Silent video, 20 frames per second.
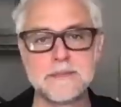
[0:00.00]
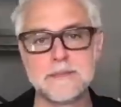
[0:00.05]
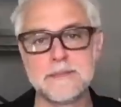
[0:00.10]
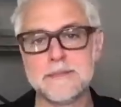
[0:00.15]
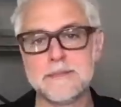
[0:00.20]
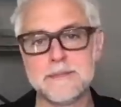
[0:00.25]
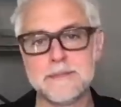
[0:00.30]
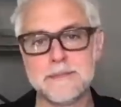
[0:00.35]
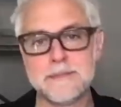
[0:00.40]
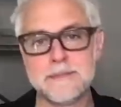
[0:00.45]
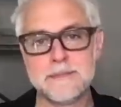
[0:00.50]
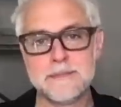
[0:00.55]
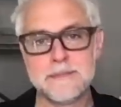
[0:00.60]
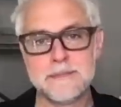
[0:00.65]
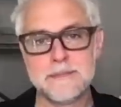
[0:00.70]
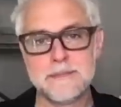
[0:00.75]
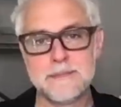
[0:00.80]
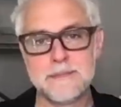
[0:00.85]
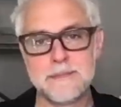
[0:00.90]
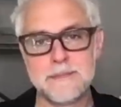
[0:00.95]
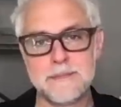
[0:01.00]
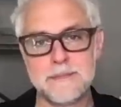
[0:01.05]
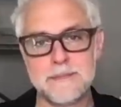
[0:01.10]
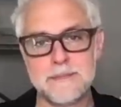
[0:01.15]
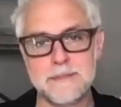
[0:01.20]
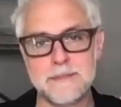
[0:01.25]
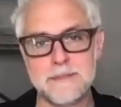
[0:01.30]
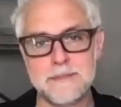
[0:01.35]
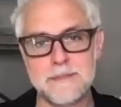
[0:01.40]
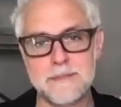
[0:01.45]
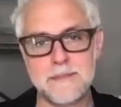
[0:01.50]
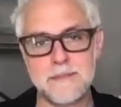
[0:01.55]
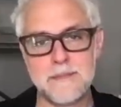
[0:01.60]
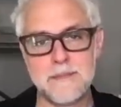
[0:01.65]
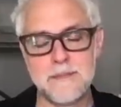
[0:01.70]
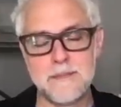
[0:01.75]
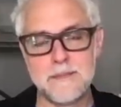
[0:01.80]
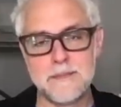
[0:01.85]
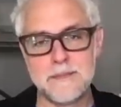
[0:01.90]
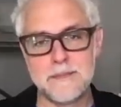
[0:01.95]

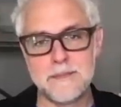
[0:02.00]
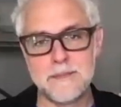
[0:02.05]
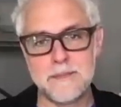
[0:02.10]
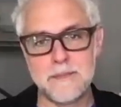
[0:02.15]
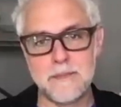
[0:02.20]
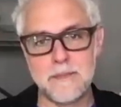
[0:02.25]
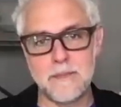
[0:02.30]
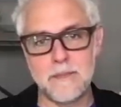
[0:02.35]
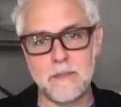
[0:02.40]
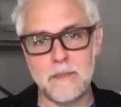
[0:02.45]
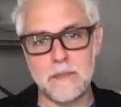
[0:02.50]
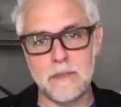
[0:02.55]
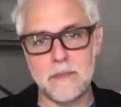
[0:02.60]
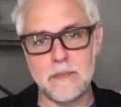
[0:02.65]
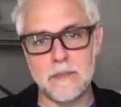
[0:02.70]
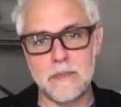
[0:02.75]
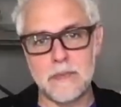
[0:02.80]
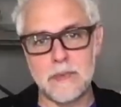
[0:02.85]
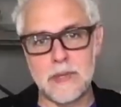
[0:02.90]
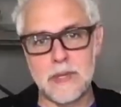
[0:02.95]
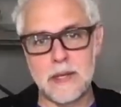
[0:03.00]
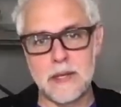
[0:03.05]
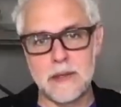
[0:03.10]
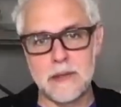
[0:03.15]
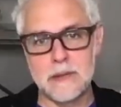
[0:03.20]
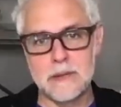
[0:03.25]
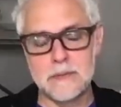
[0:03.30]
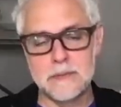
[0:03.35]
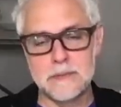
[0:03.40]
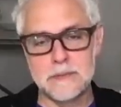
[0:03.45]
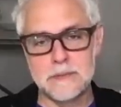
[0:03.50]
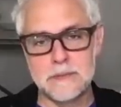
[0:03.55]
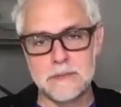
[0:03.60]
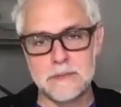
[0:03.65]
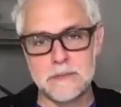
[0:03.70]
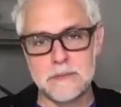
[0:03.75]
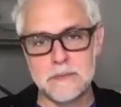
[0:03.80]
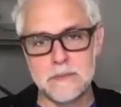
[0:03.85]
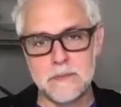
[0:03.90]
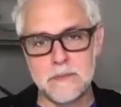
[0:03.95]

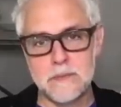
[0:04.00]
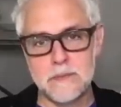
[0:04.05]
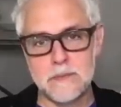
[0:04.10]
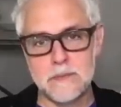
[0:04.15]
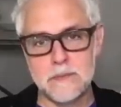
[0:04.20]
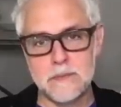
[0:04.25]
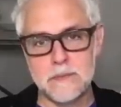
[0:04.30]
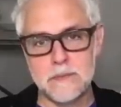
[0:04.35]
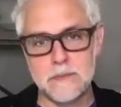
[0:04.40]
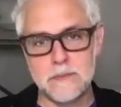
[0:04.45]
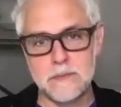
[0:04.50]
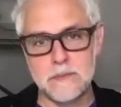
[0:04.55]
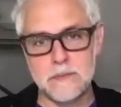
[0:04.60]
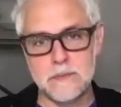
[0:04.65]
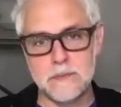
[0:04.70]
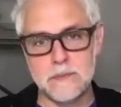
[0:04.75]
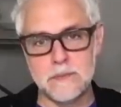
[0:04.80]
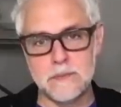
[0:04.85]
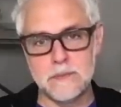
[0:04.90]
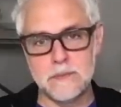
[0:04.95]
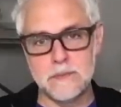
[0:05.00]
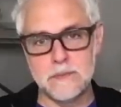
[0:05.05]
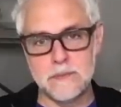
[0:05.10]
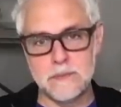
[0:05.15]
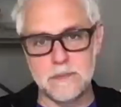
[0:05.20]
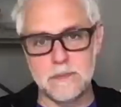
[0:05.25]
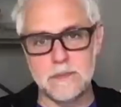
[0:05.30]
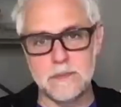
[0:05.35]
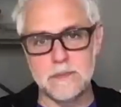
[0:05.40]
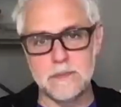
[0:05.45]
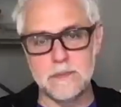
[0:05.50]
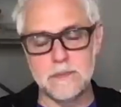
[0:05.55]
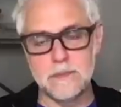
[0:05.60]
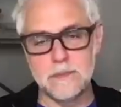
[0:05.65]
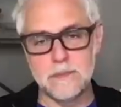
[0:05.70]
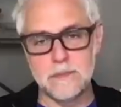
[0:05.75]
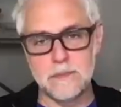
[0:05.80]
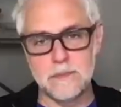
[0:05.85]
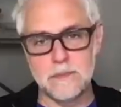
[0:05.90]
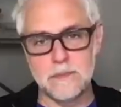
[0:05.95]

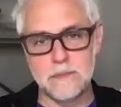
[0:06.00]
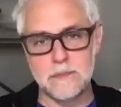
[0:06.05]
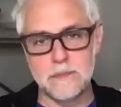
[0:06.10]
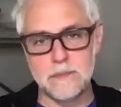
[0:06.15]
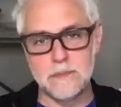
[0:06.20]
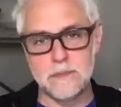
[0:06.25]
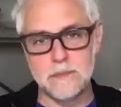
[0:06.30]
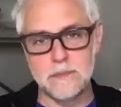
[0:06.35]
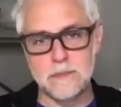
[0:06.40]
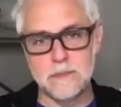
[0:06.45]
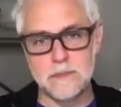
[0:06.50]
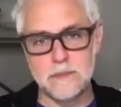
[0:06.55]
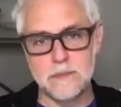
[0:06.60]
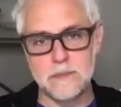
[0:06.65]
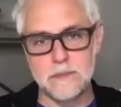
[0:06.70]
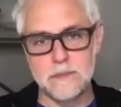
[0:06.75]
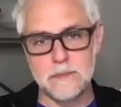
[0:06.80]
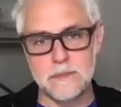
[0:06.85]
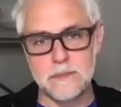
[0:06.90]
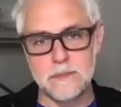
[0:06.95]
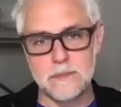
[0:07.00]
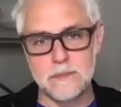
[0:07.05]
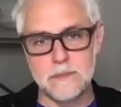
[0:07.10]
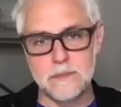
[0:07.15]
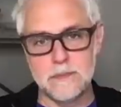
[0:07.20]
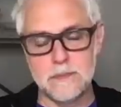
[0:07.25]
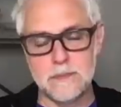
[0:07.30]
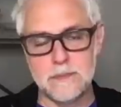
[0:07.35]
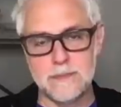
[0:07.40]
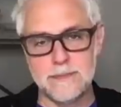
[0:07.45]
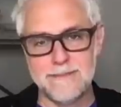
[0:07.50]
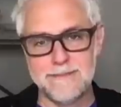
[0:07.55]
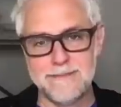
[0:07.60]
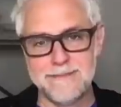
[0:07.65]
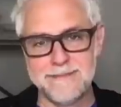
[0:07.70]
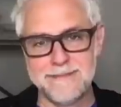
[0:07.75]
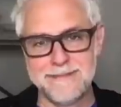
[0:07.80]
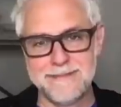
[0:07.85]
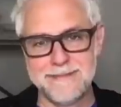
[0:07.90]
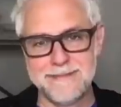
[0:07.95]

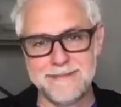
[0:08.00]
[no speech]